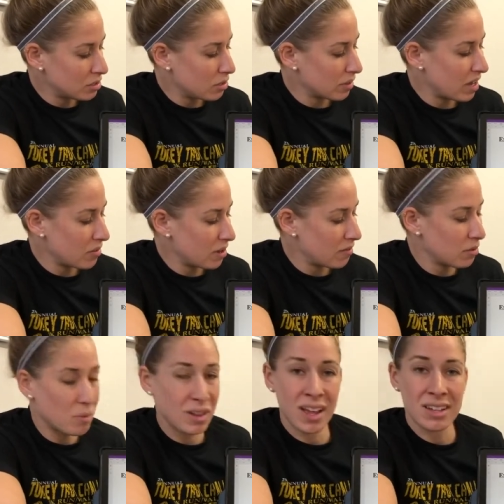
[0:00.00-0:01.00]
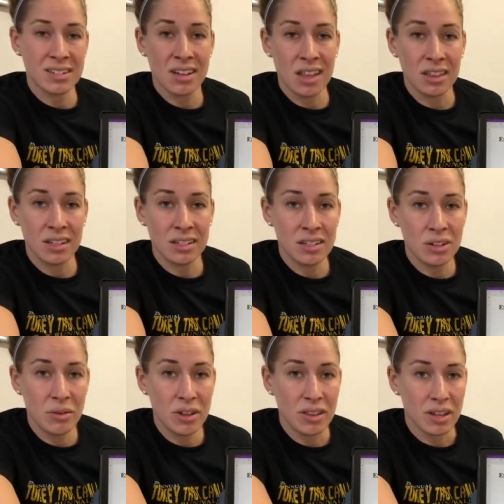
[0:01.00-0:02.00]
so get rid of the one that has nothing to do
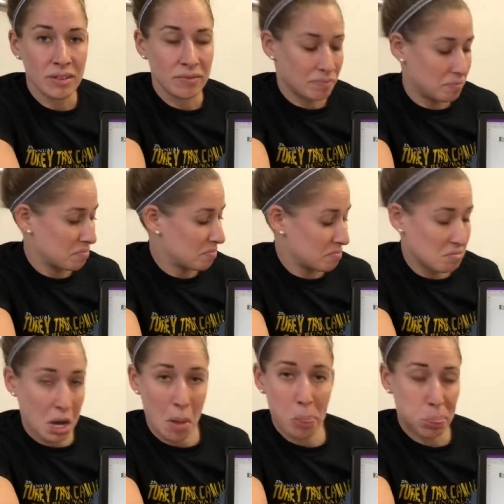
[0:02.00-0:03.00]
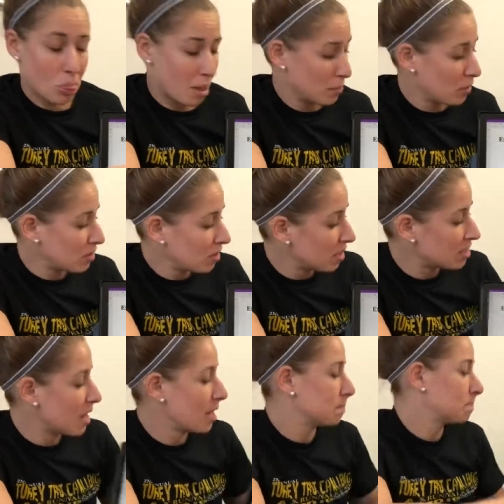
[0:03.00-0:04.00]
with it. Move to the other
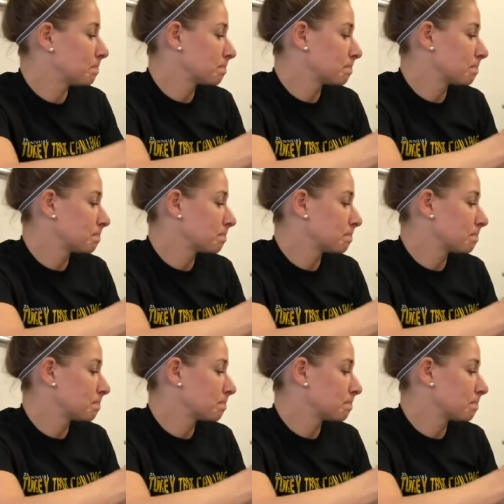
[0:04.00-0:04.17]
side.